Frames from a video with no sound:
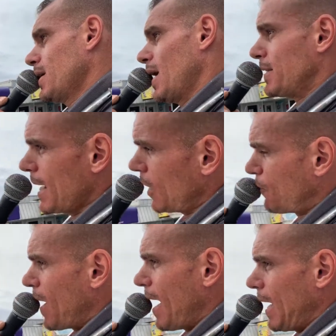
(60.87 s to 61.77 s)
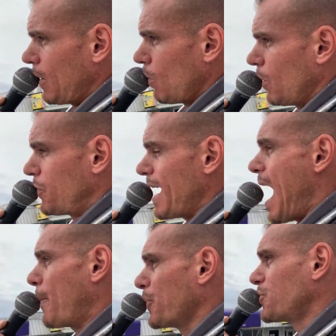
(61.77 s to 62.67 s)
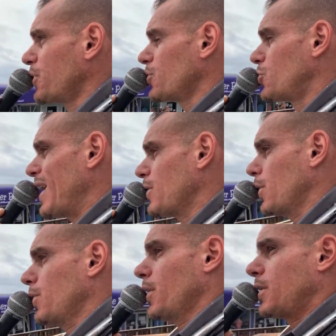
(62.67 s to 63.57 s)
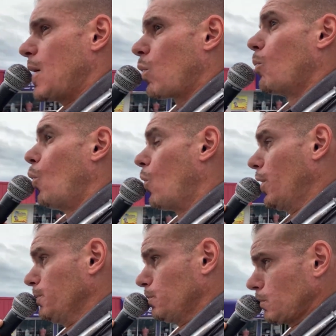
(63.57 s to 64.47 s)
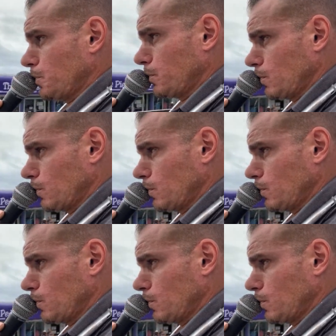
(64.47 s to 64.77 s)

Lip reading: identify with the opposite gender that they were born.